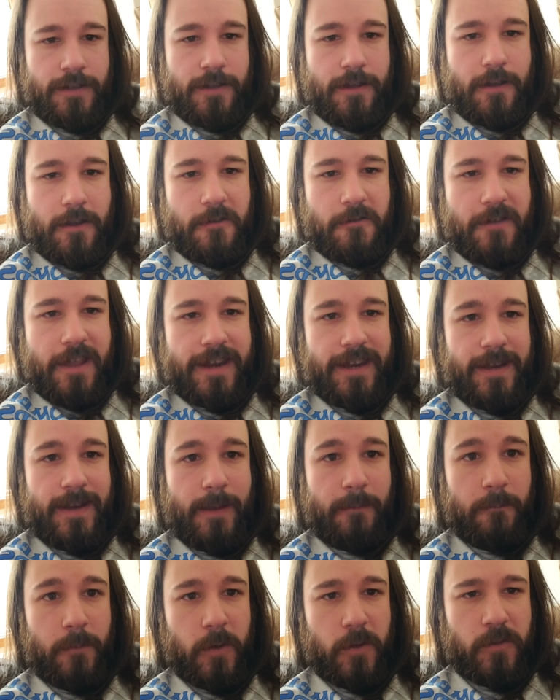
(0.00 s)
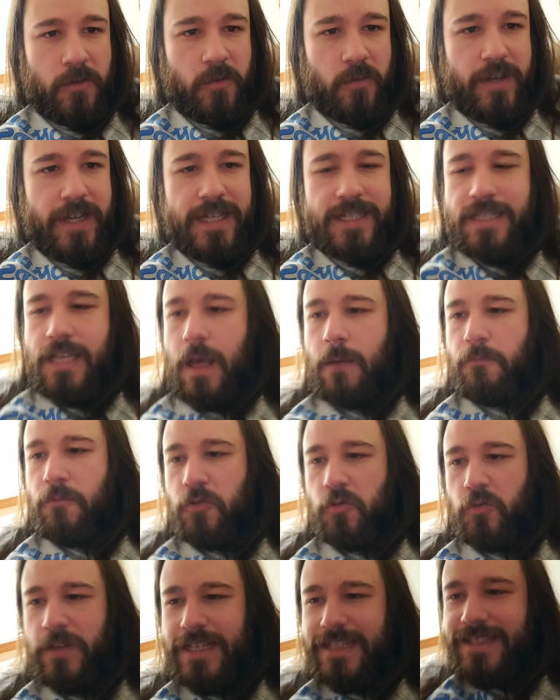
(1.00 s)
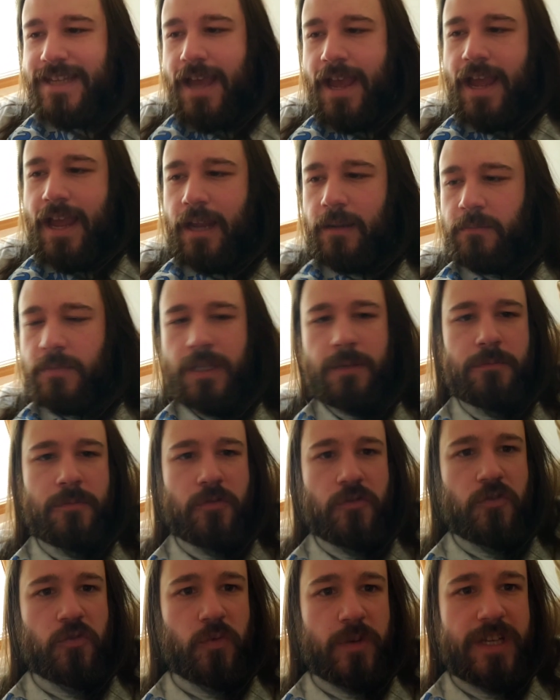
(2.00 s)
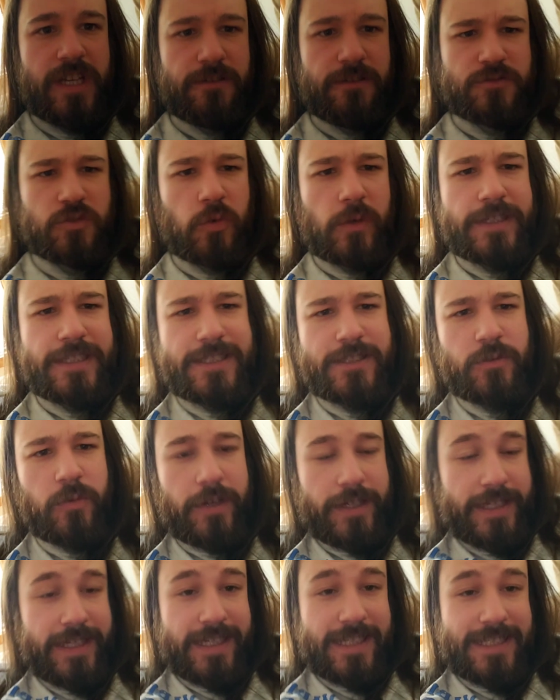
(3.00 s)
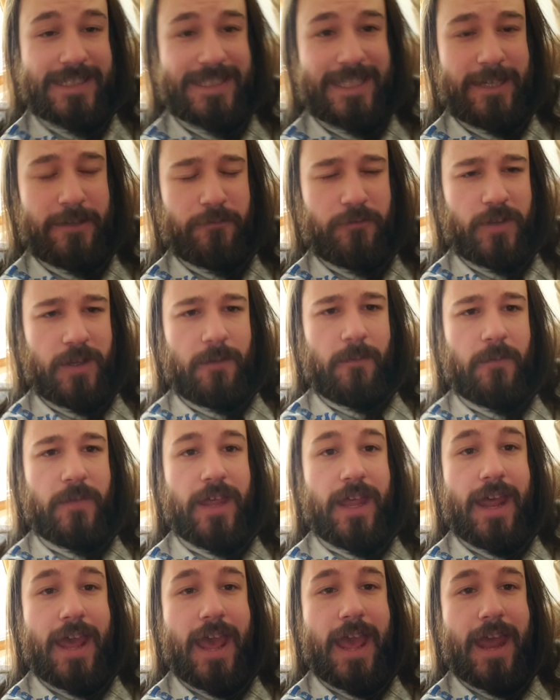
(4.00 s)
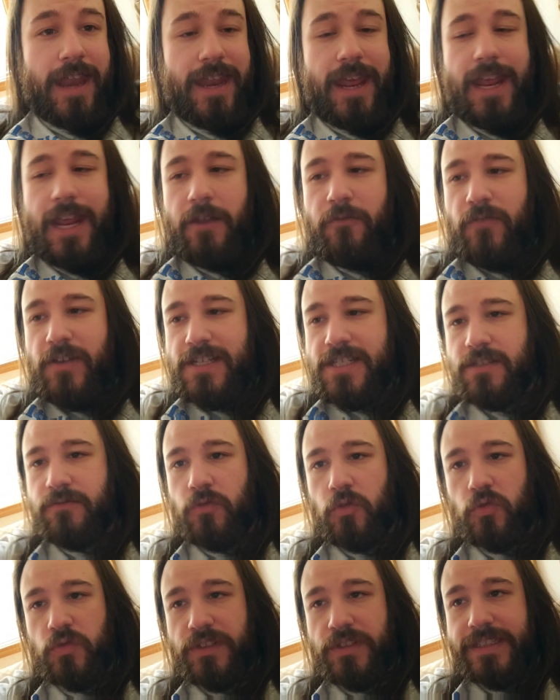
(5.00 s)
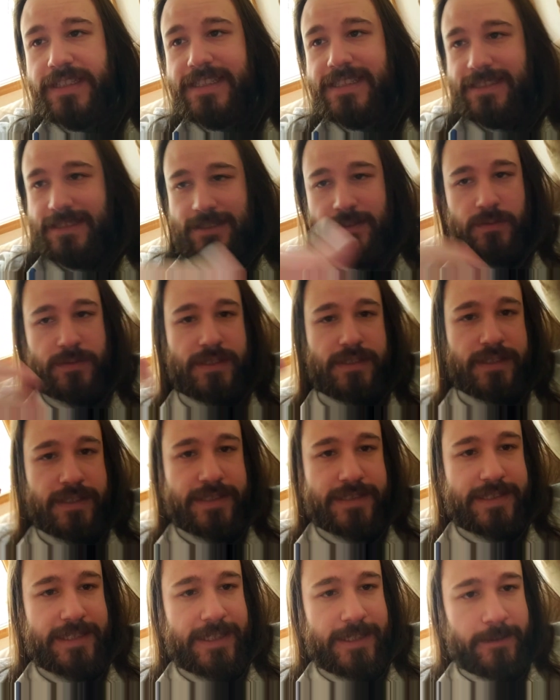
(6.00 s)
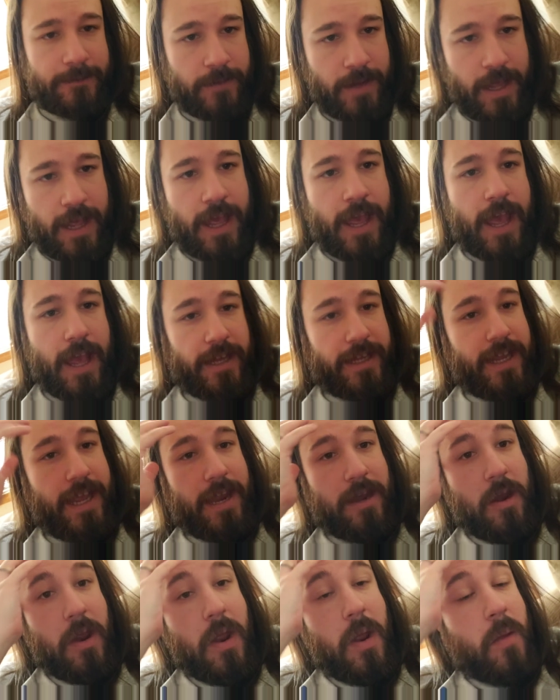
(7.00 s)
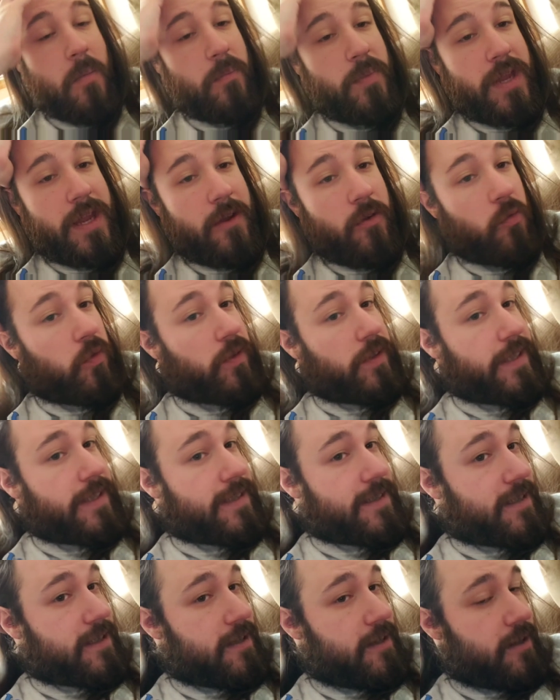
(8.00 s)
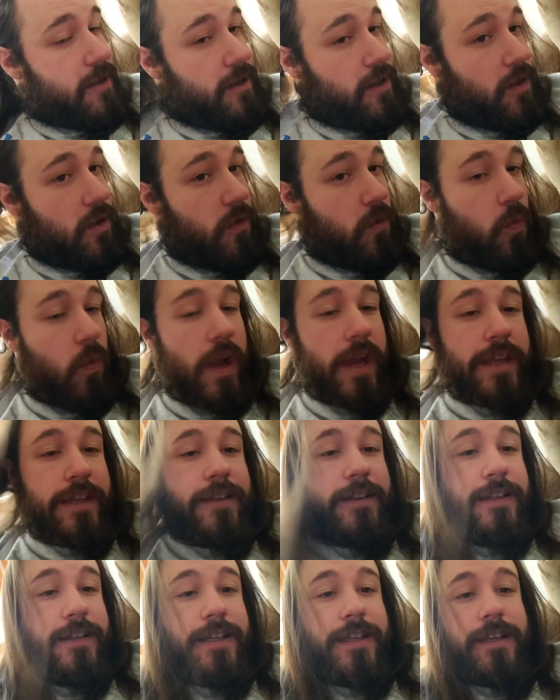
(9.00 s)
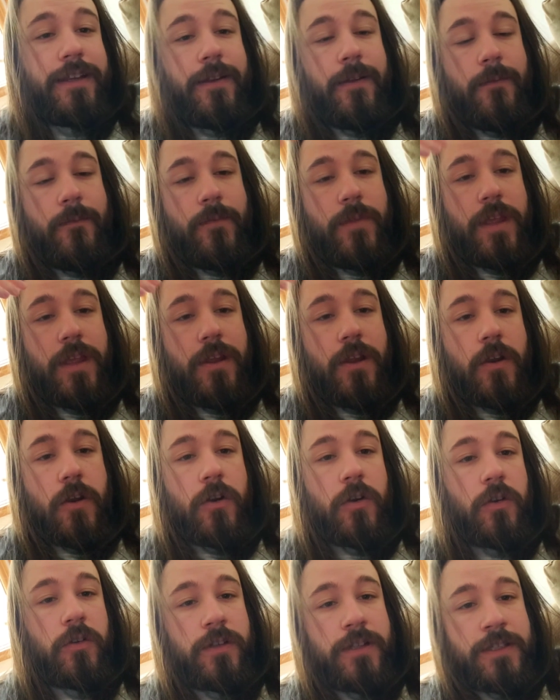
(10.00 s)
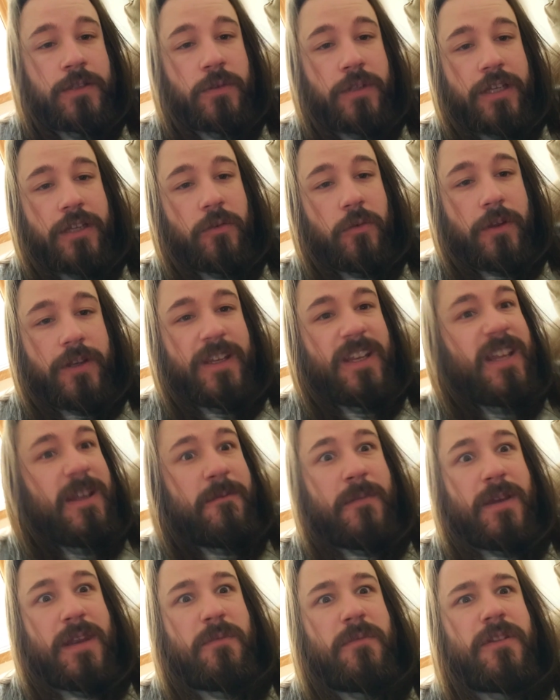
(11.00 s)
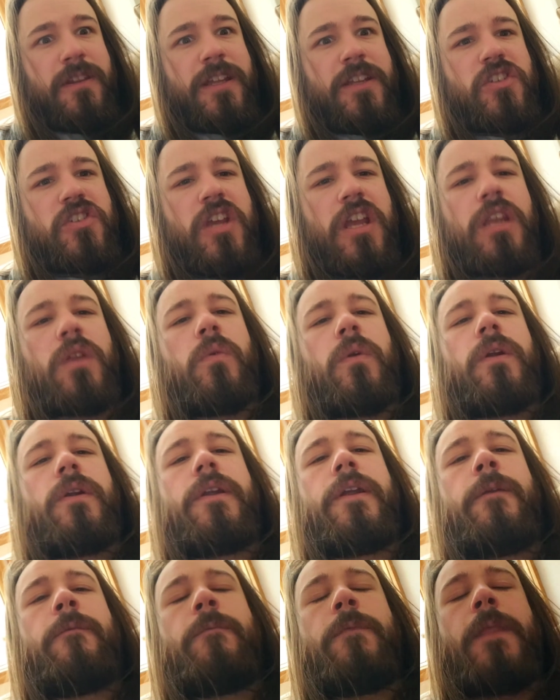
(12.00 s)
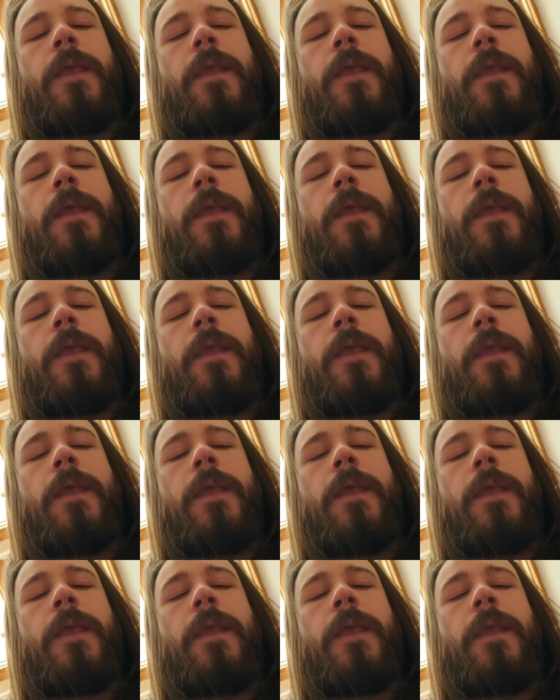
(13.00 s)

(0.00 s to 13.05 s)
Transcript: Alrighty, number 3, top 3 time. Number 3 of 2020 is a film that had a festival release in 2019. Again, being released widely early in 2020. It might have been like January.